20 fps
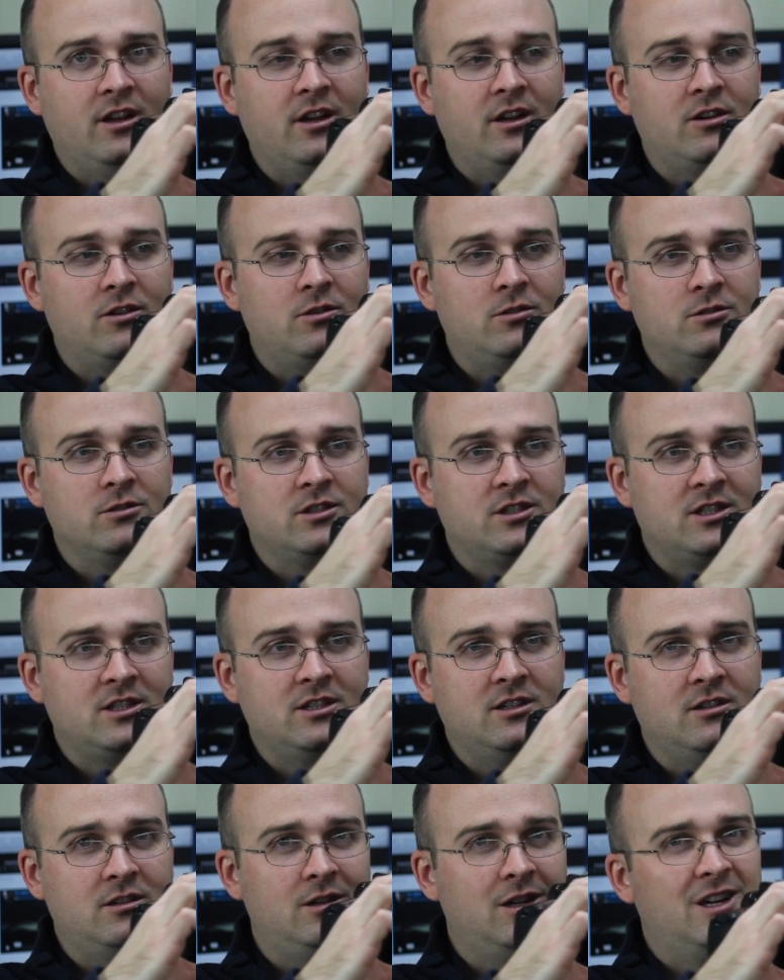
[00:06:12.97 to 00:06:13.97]
then it holds
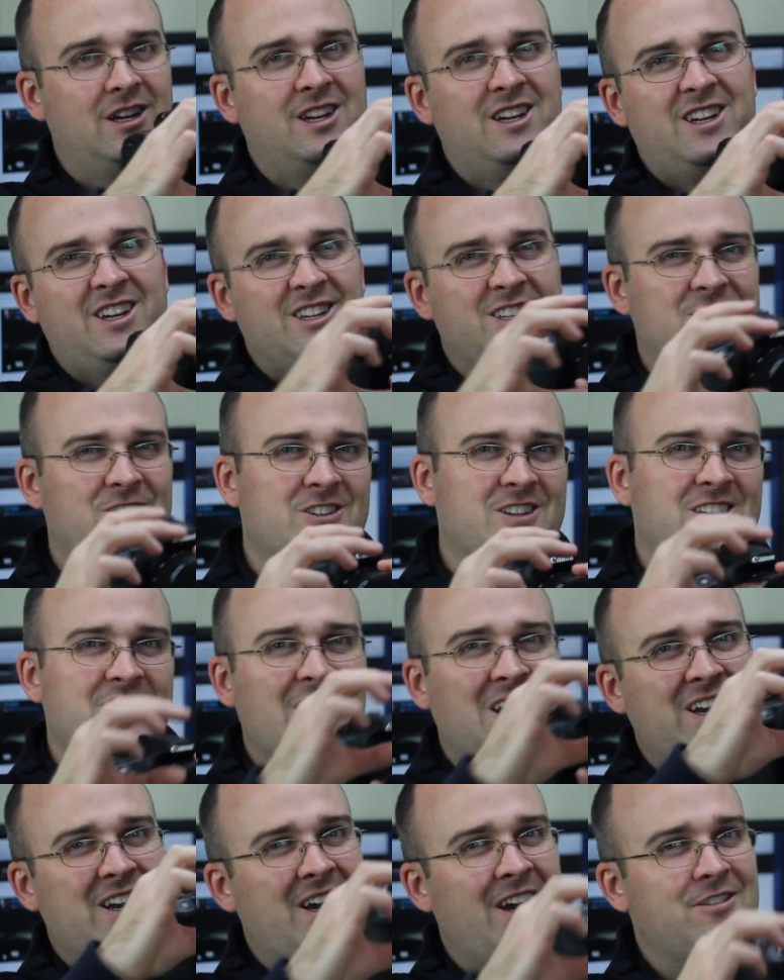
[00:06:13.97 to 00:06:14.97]
still. So it can
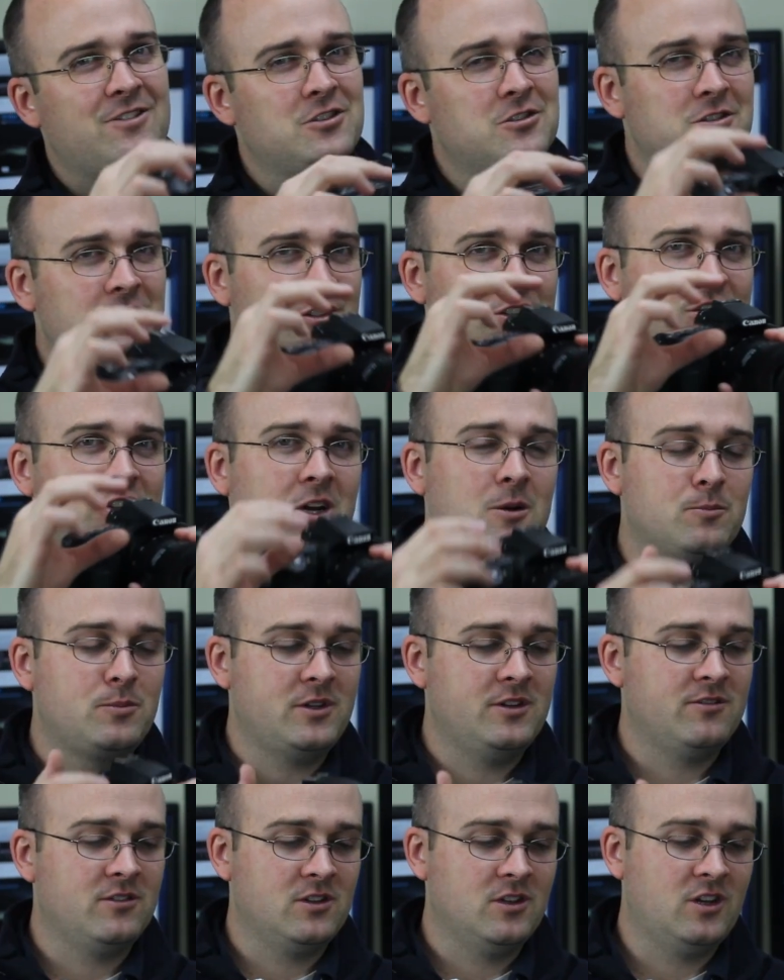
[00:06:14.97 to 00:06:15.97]
kind of have a little
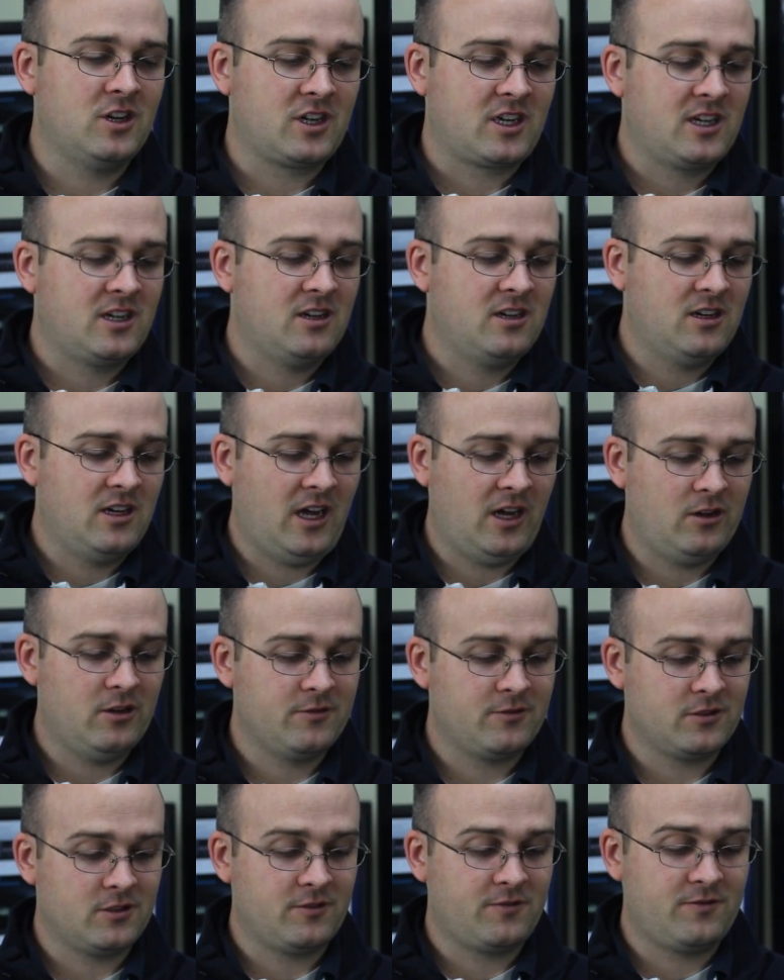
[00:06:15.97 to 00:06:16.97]
jumpy of a look.
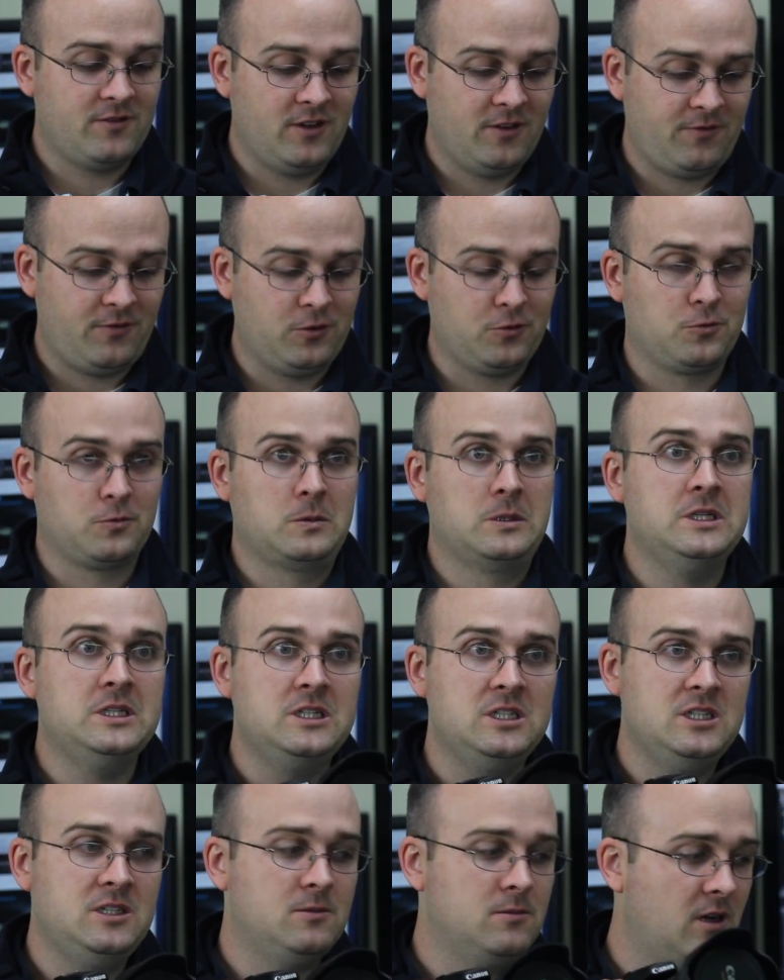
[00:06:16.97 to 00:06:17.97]
However, if you're
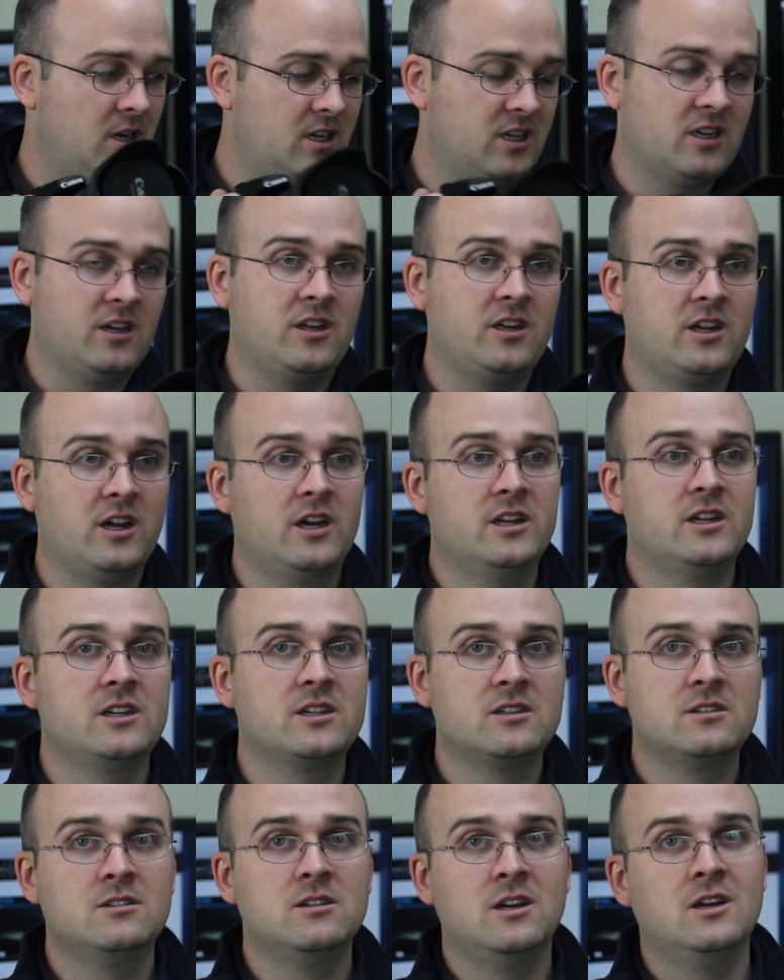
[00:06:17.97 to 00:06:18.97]
really running and
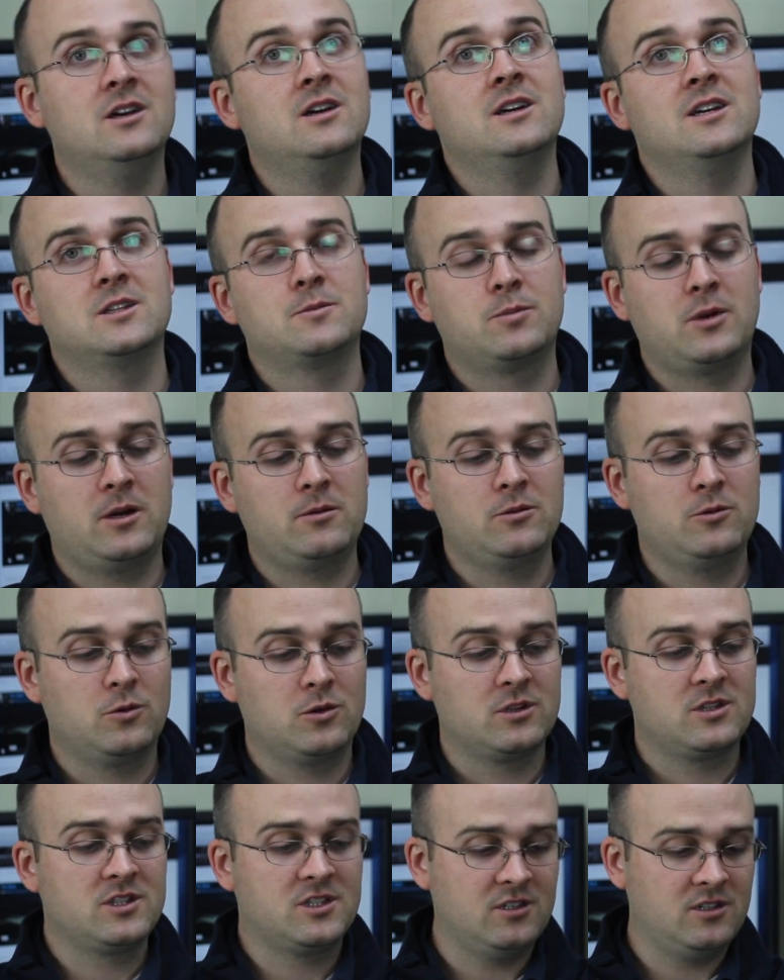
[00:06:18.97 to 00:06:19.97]
gunning, it's probably
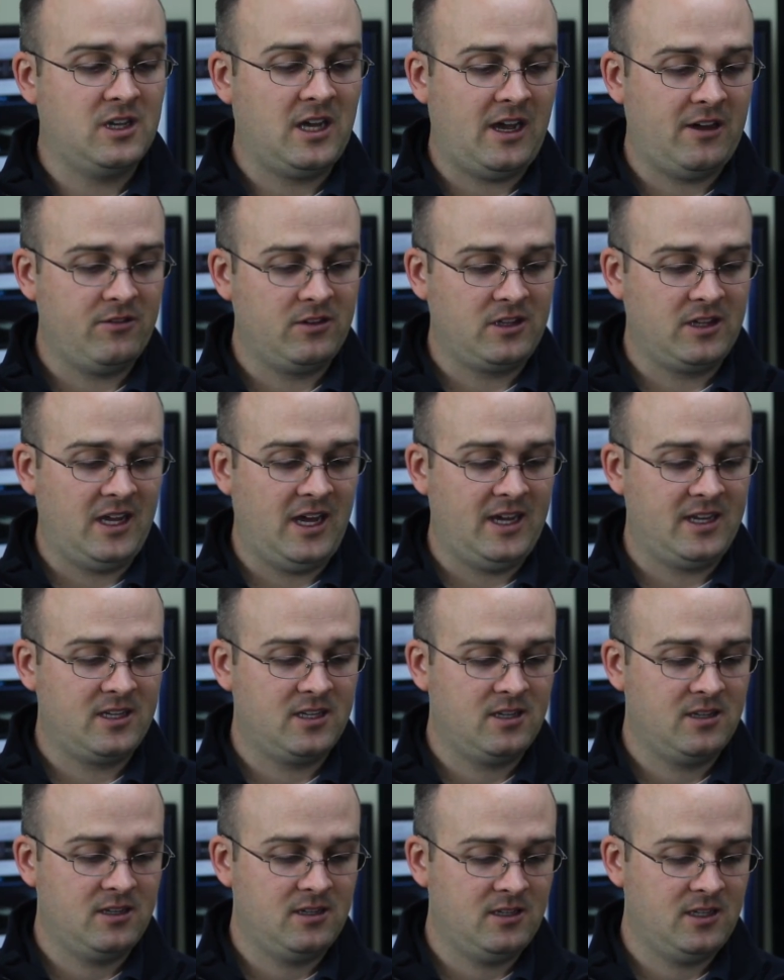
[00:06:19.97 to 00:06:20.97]
worth still having that
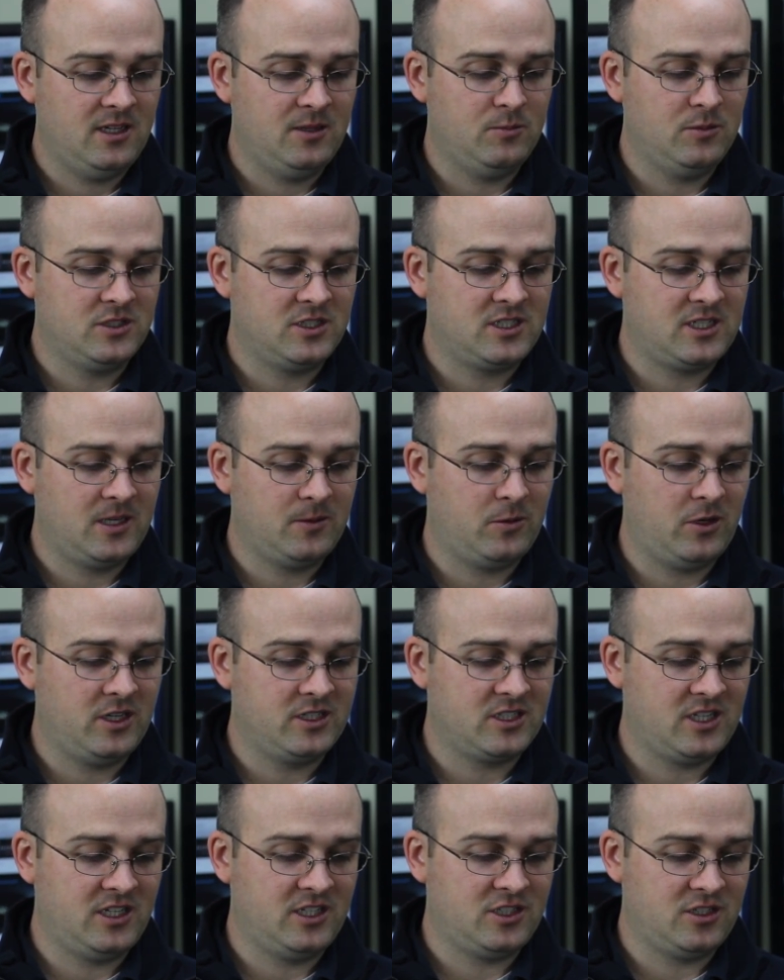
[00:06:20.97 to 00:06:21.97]
image
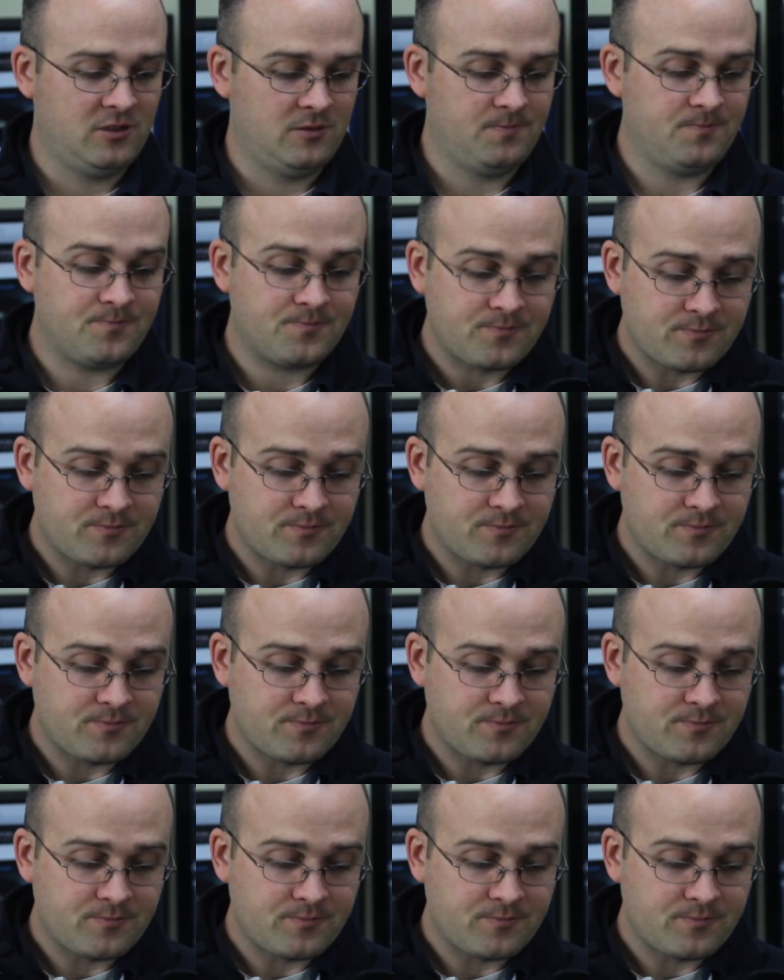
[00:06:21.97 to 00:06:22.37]
stabilization.